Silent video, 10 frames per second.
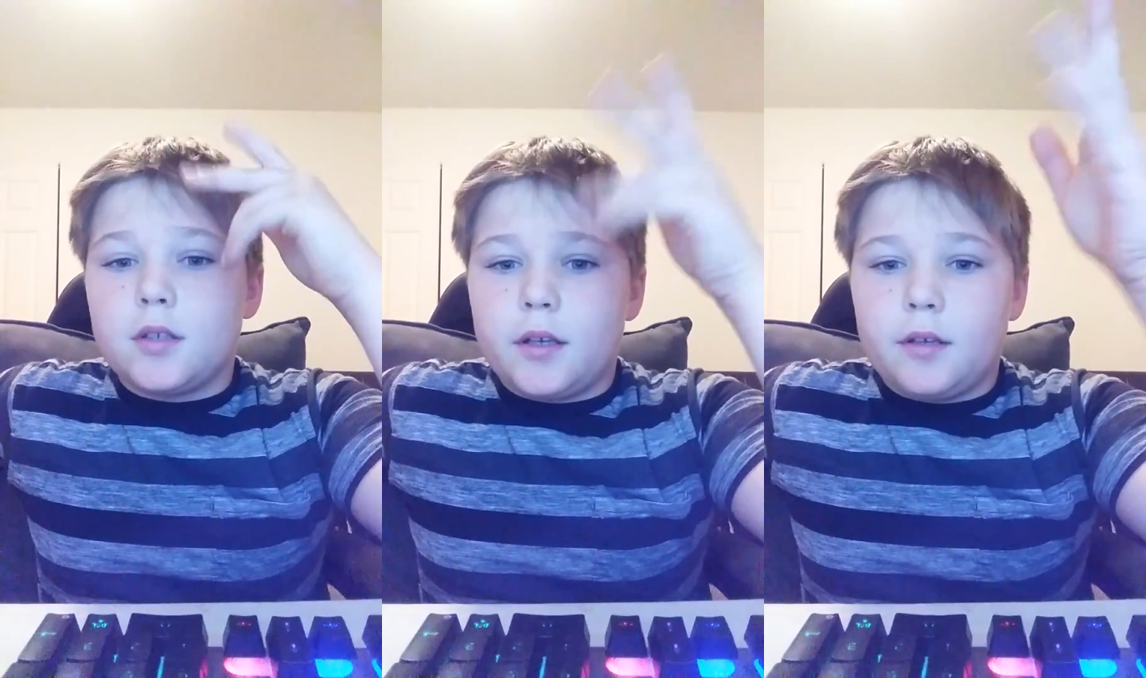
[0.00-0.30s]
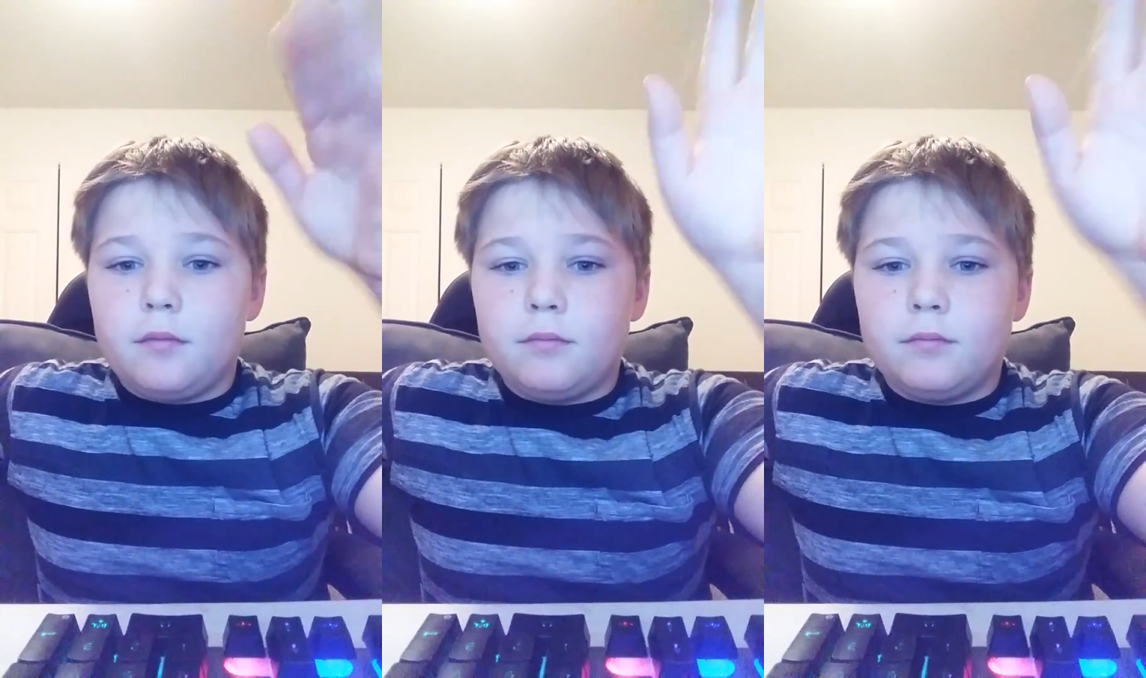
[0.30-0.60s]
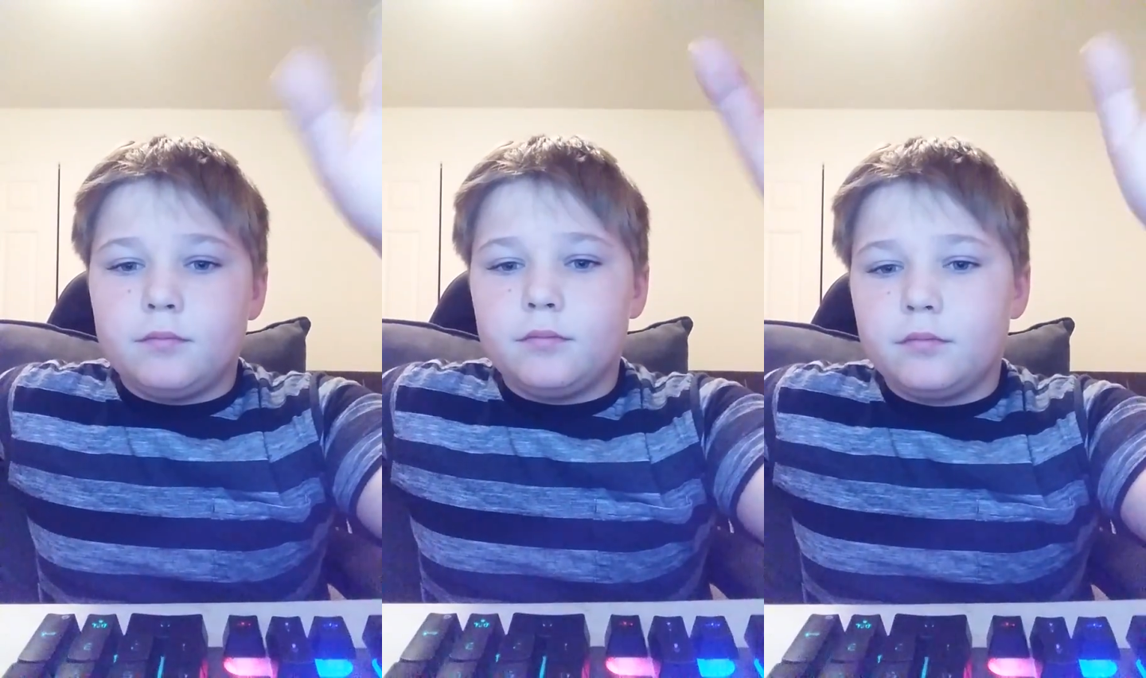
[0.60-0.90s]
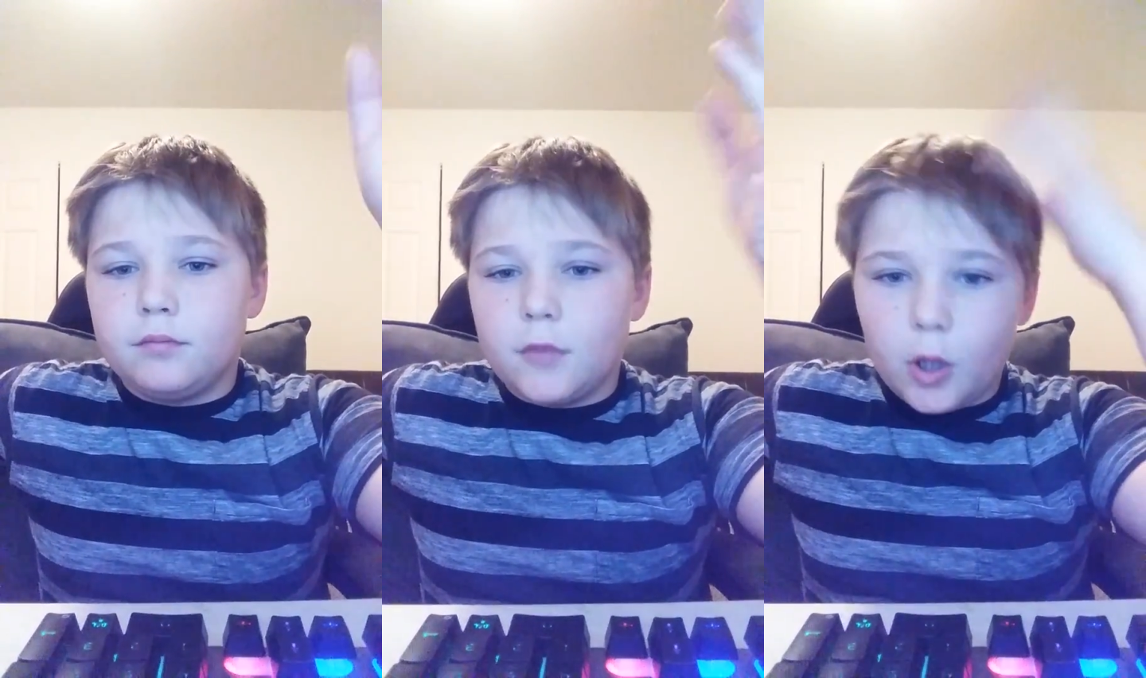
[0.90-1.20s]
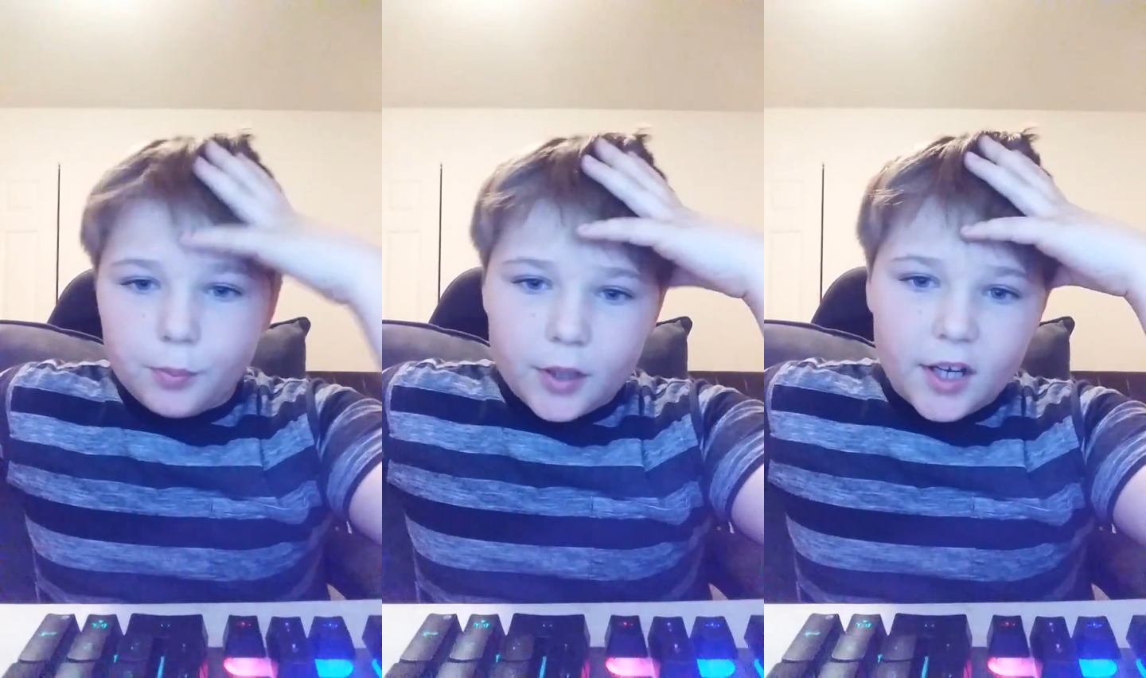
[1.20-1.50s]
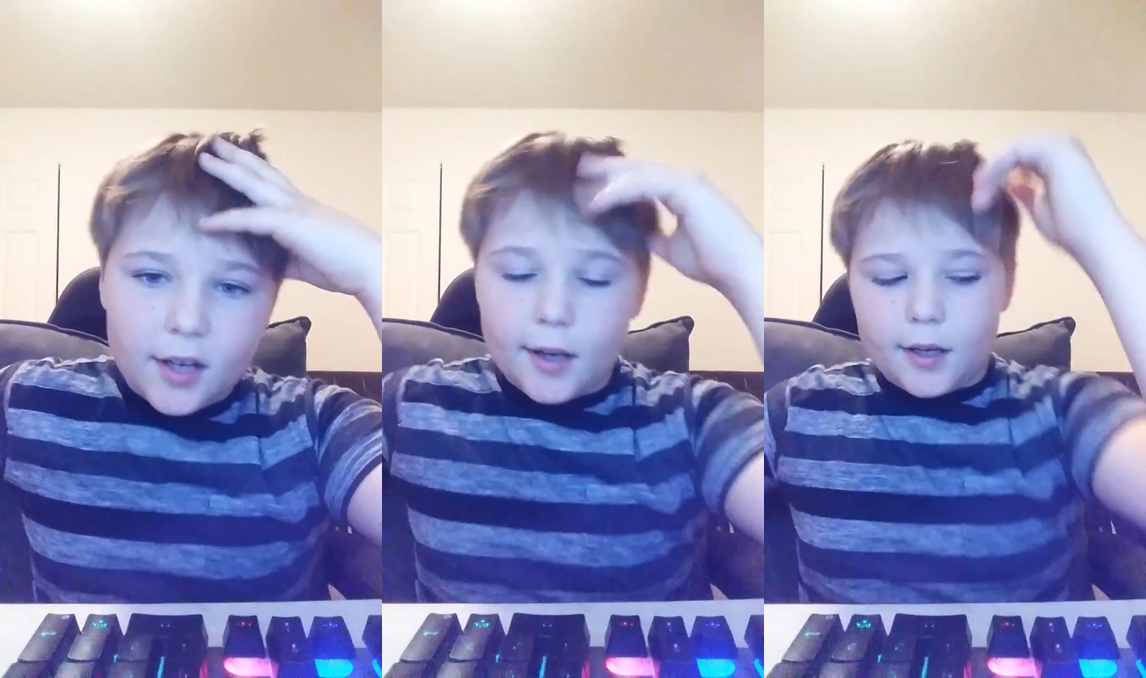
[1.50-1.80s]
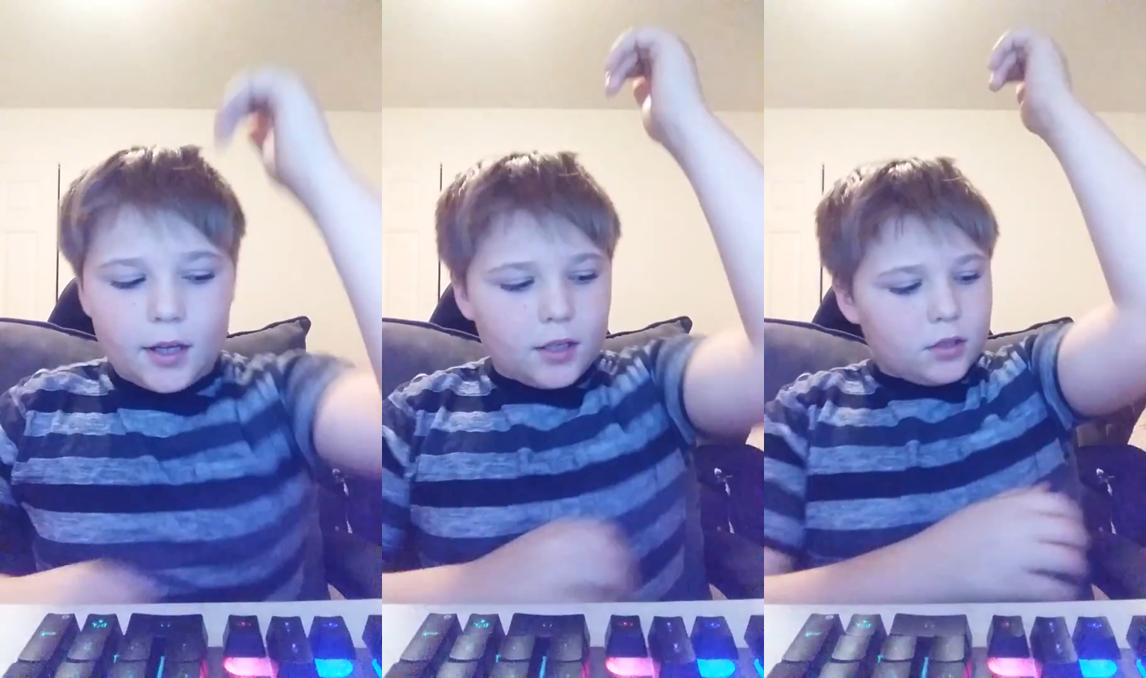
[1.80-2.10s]
like updated, I
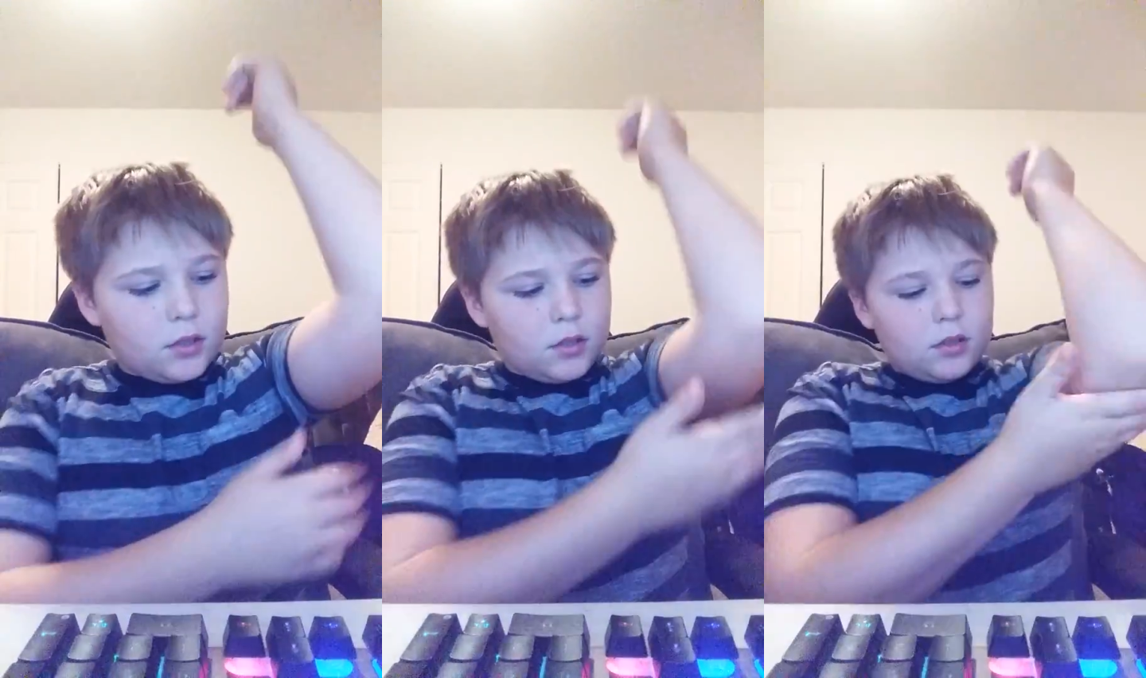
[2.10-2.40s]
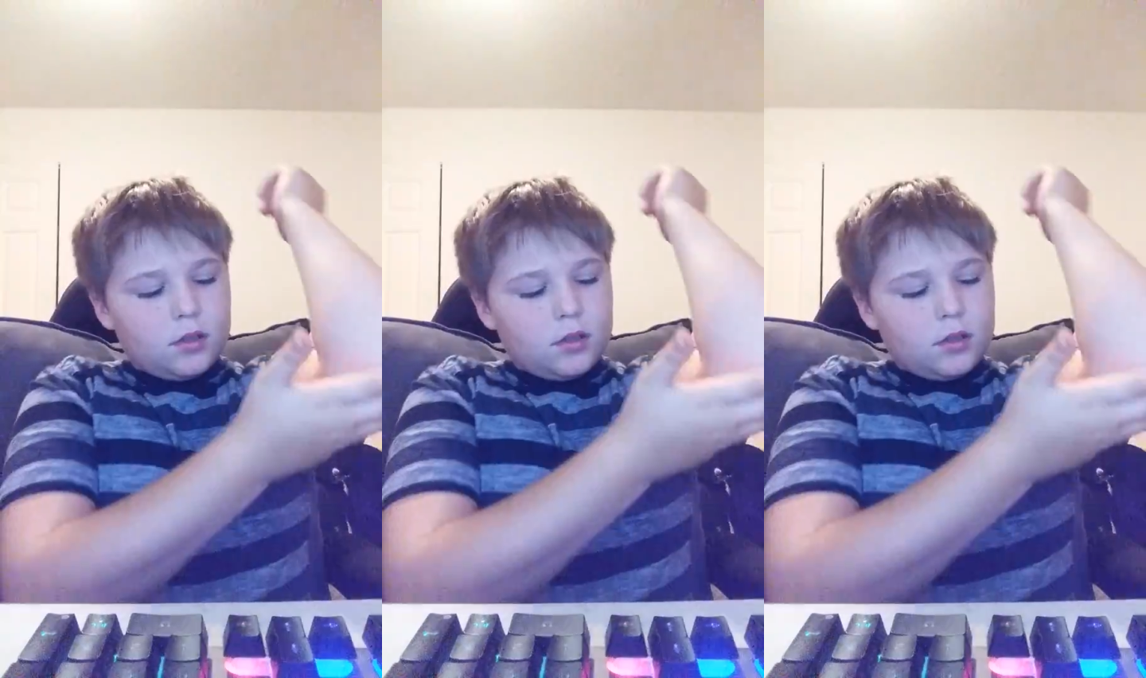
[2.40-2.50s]
guess.